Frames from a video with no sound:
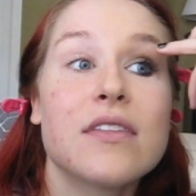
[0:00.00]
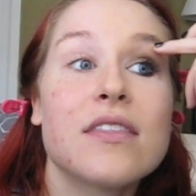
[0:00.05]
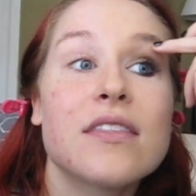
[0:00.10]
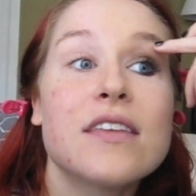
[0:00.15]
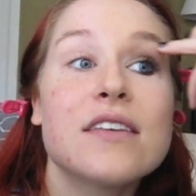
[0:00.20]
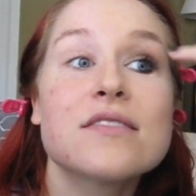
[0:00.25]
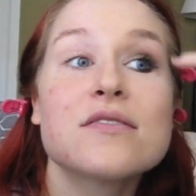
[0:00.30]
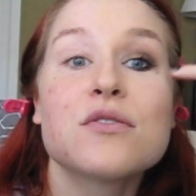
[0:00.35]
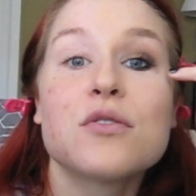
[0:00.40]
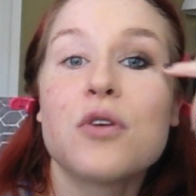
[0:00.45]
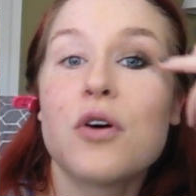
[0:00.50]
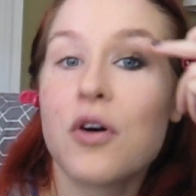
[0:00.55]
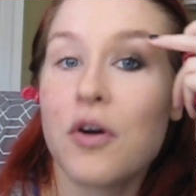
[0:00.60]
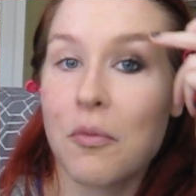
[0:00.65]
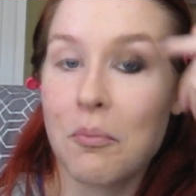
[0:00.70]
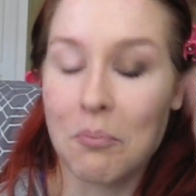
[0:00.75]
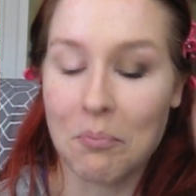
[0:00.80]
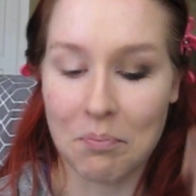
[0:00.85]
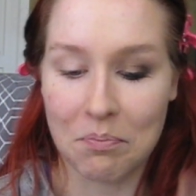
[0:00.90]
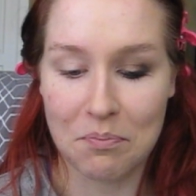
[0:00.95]
these
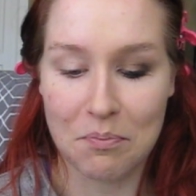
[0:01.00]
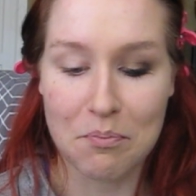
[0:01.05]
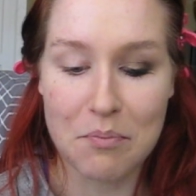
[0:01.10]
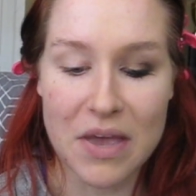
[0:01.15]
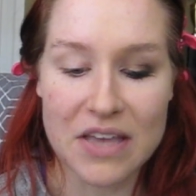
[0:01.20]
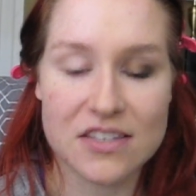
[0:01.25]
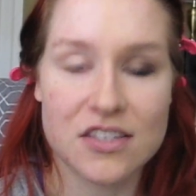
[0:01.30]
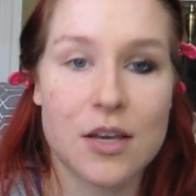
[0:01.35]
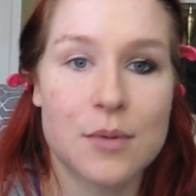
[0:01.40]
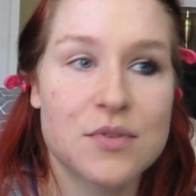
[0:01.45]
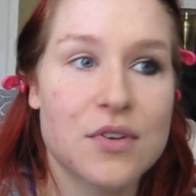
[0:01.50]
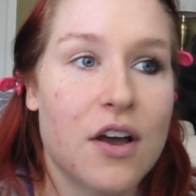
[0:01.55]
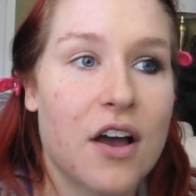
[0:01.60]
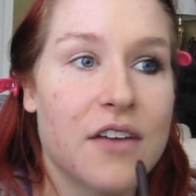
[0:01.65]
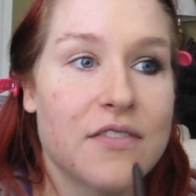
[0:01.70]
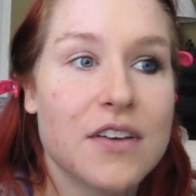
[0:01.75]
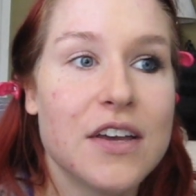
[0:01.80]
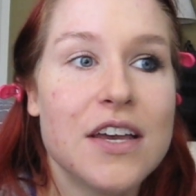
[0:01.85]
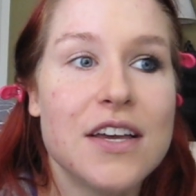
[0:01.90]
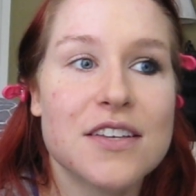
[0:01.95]
little mess ups
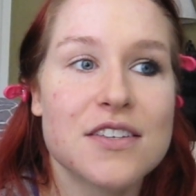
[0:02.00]
off.